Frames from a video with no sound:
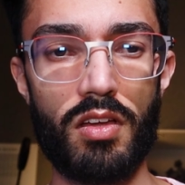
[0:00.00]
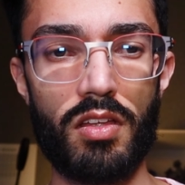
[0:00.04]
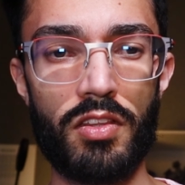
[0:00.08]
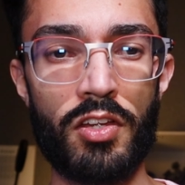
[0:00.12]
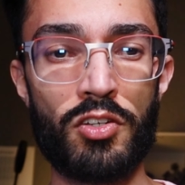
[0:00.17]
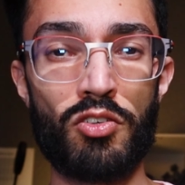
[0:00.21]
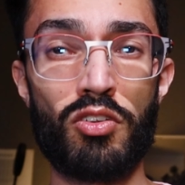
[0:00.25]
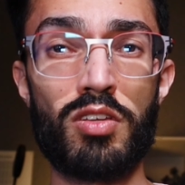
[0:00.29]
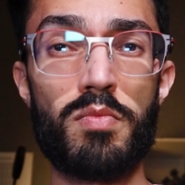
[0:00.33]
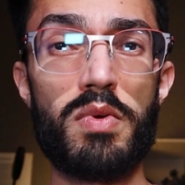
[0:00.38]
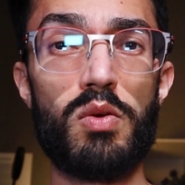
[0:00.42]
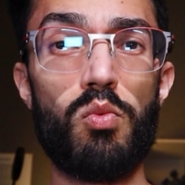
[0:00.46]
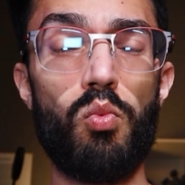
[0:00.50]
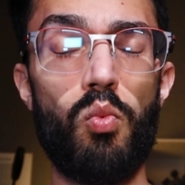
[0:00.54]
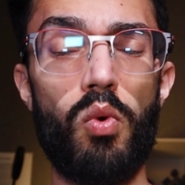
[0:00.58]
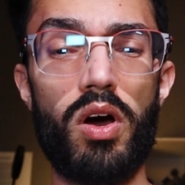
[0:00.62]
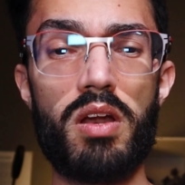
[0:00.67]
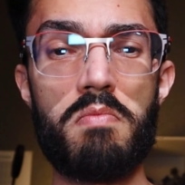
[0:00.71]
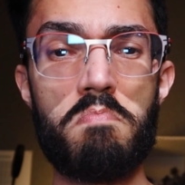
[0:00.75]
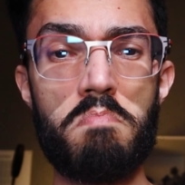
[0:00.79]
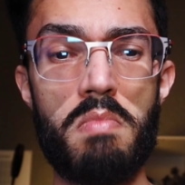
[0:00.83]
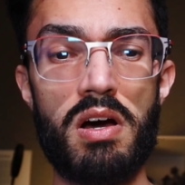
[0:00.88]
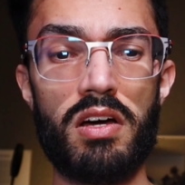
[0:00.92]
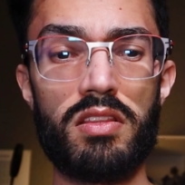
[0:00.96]
There's only been
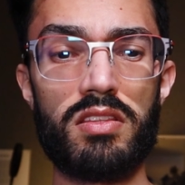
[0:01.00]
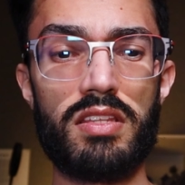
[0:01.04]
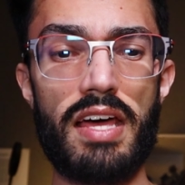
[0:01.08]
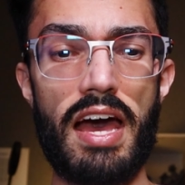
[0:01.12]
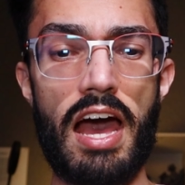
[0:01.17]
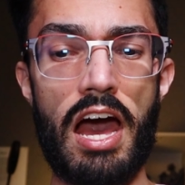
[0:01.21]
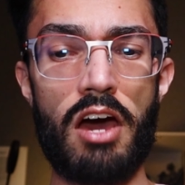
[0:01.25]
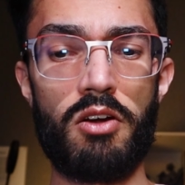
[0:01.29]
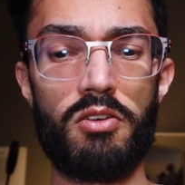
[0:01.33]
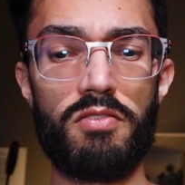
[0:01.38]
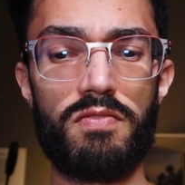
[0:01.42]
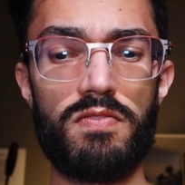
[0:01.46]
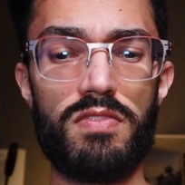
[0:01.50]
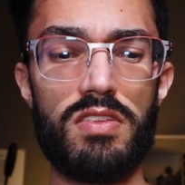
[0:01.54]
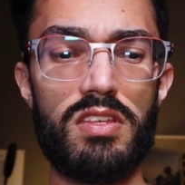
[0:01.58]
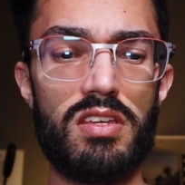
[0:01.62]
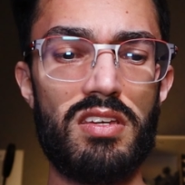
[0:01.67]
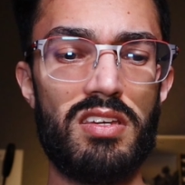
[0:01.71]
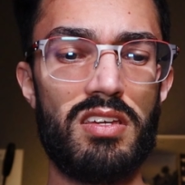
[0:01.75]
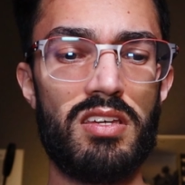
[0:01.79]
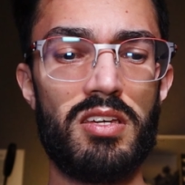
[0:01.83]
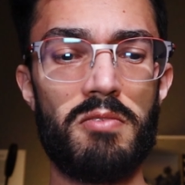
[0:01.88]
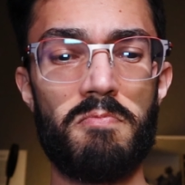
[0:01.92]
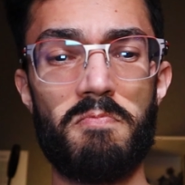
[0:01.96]
one month out of
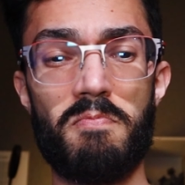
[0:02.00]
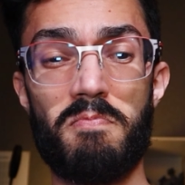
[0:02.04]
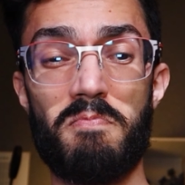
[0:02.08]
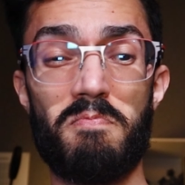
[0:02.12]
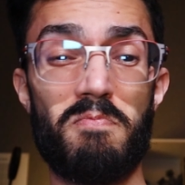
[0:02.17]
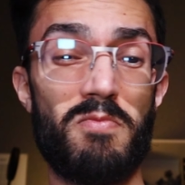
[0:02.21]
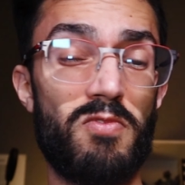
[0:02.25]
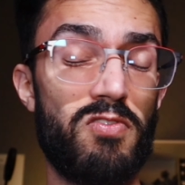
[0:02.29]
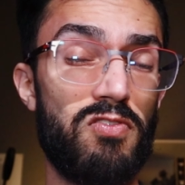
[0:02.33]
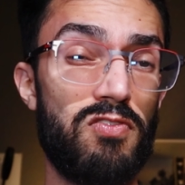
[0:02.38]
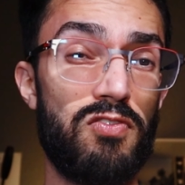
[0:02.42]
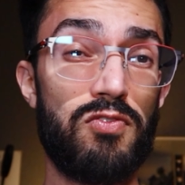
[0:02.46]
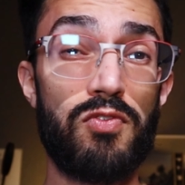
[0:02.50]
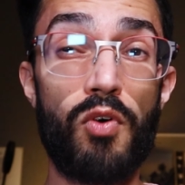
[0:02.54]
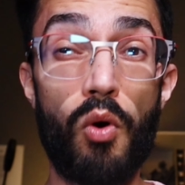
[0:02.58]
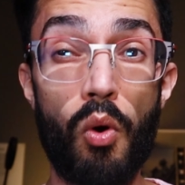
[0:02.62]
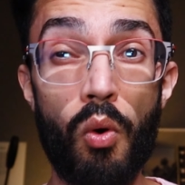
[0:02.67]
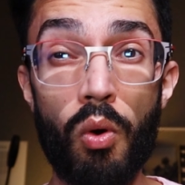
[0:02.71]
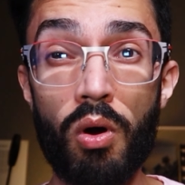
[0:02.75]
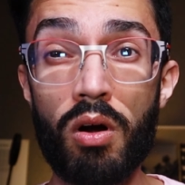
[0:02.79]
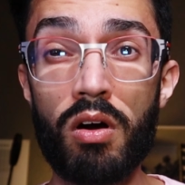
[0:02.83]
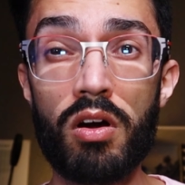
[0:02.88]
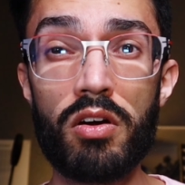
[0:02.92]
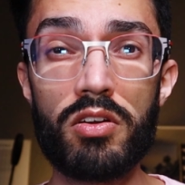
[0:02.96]
the
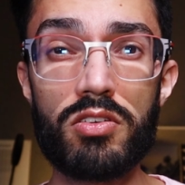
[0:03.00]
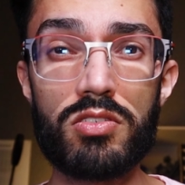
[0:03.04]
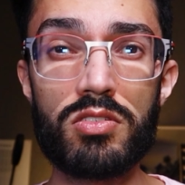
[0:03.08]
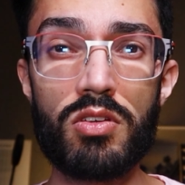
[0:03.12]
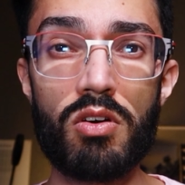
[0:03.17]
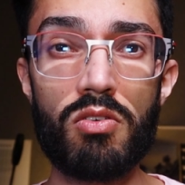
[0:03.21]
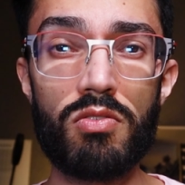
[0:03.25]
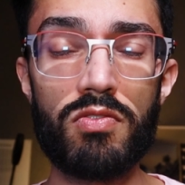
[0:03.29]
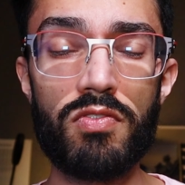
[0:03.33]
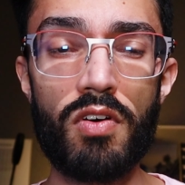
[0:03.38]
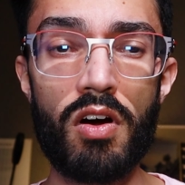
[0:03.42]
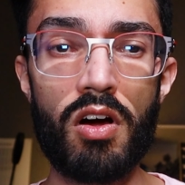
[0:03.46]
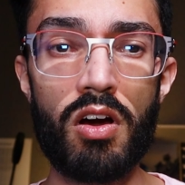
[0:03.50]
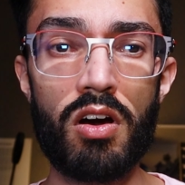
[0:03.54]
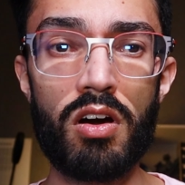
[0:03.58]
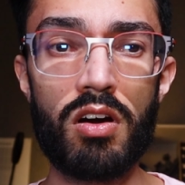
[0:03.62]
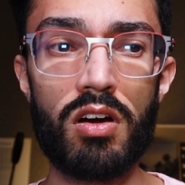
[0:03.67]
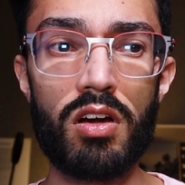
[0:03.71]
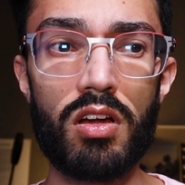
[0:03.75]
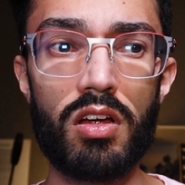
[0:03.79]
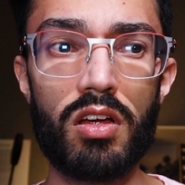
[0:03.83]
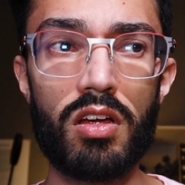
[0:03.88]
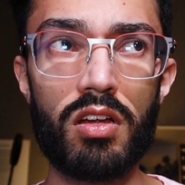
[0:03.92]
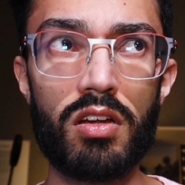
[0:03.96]
four so
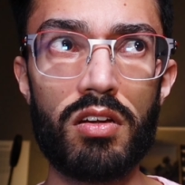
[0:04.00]
far,